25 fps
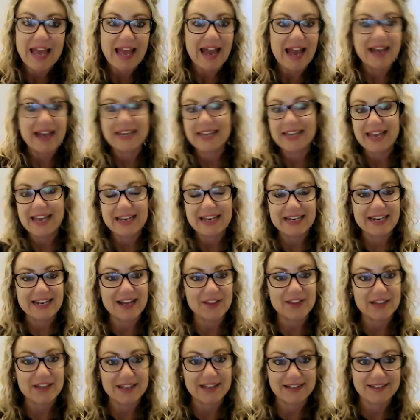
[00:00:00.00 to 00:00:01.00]
and again
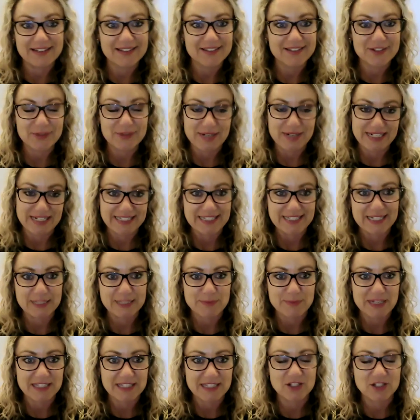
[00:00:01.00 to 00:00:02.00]
another 3 to
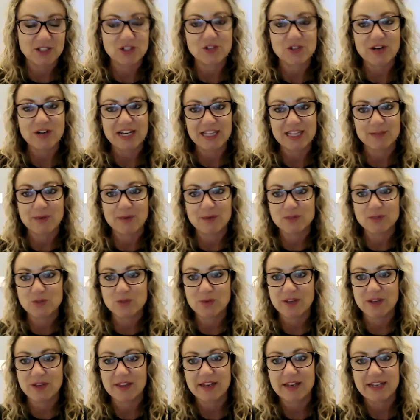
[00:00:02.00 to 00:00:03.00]
6 months to train them up to
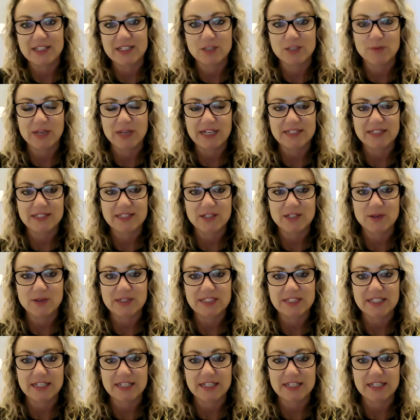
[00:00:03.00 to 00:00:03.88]
where they need to be. So it